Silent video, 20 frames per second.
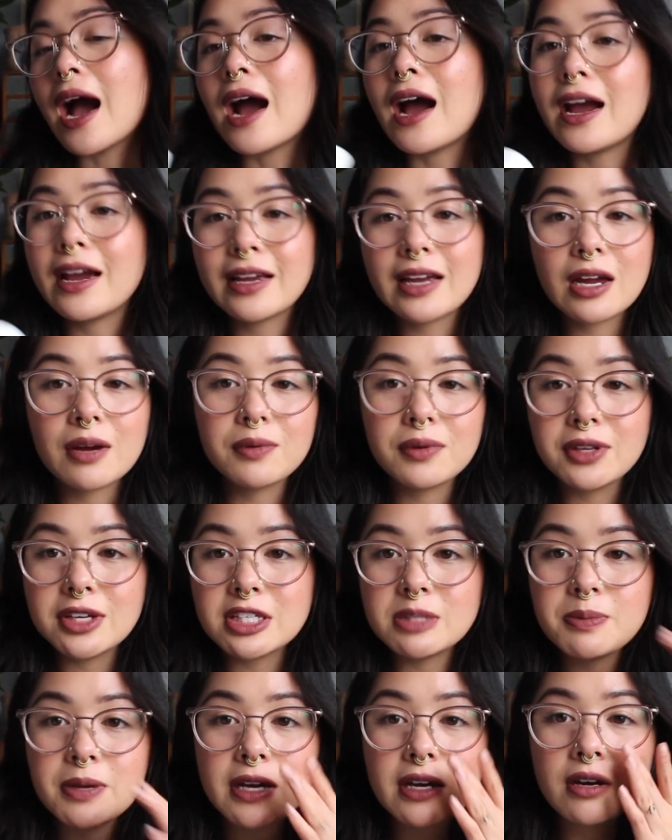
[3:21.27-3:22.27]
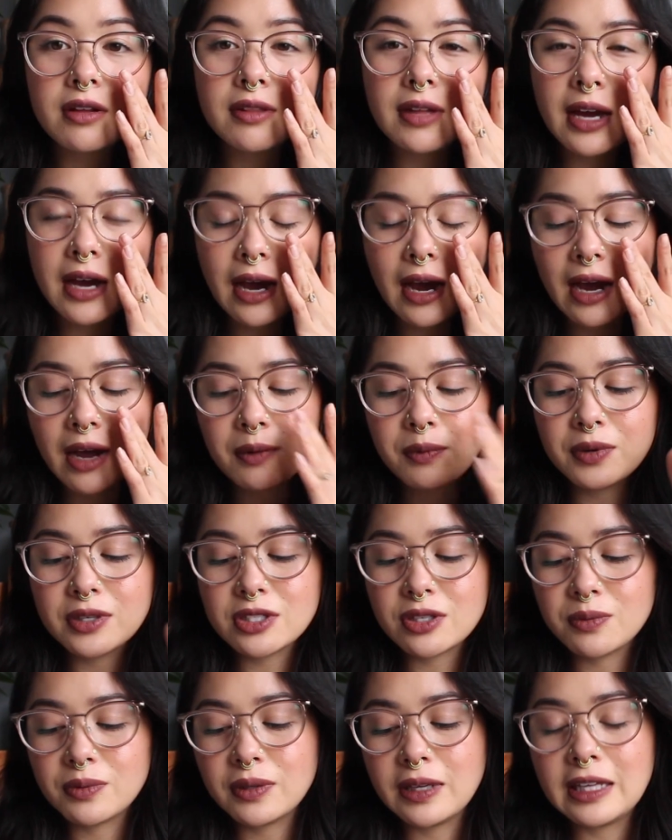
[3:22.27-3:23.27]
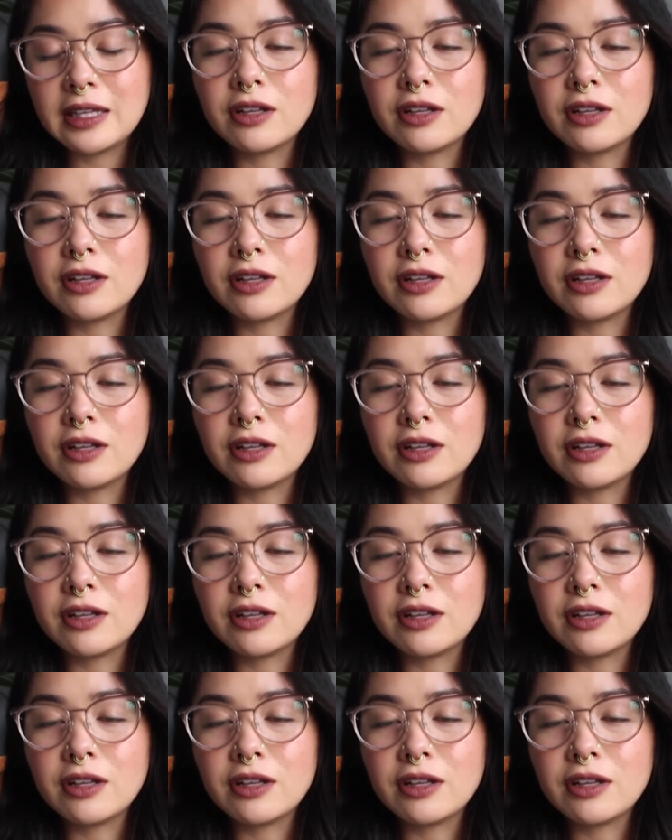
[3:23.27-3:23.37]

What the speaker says: I can't really speak on that. I wasn't really